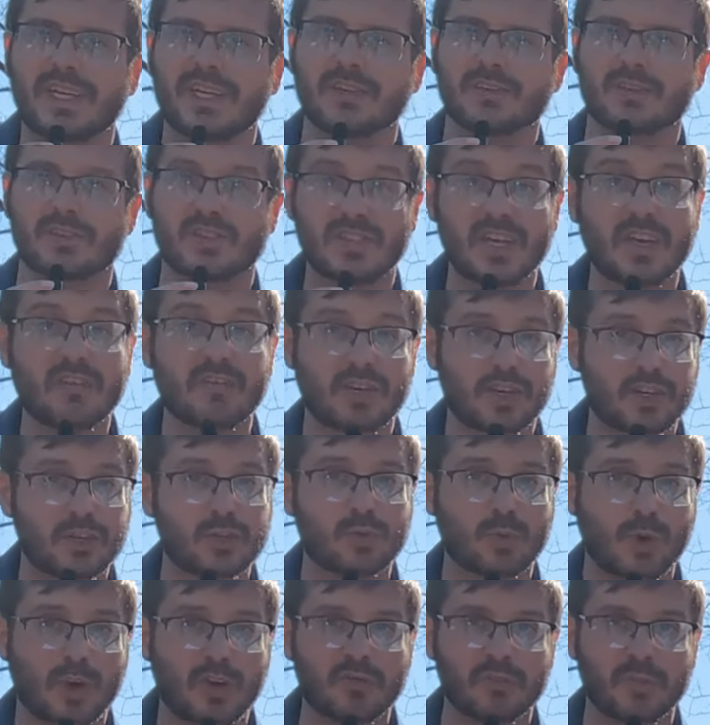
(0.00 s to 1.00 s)
killed seven to
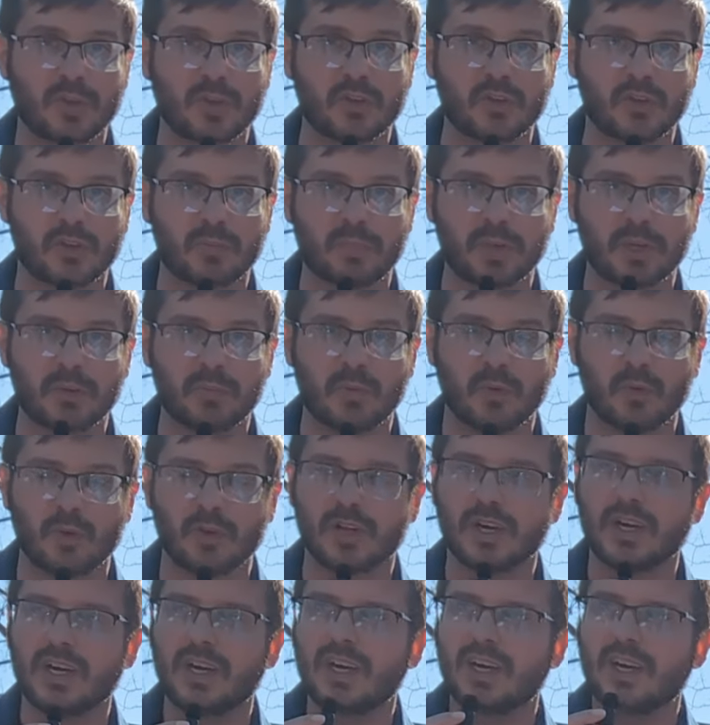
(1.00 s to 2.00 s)
twelve million people,